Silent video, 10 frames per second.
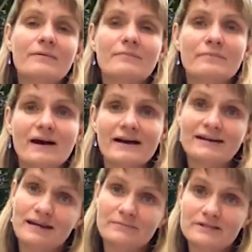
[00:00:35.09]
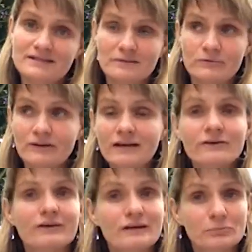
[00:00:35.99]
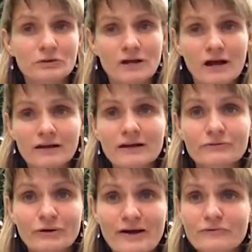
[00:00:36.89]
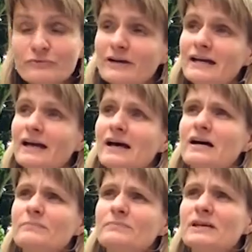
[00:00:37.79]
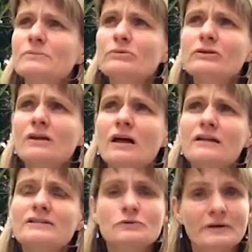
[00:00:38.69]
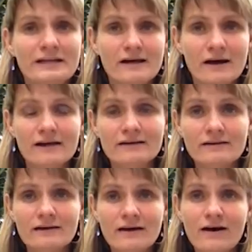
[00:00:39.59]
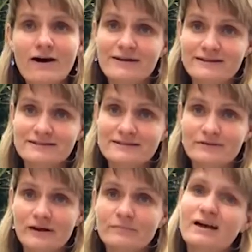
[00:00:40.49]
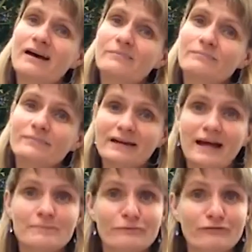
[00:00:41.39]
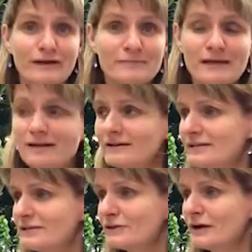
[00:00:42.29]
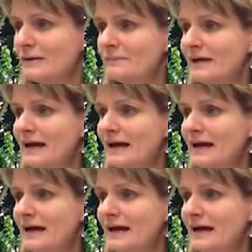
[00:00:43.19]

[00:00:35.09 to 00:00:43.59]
My name is Kimberly or Kimber Lolly on Ravelry, um, Kimber Lolly 29 on Instagram. Come and befriend me on Instagram.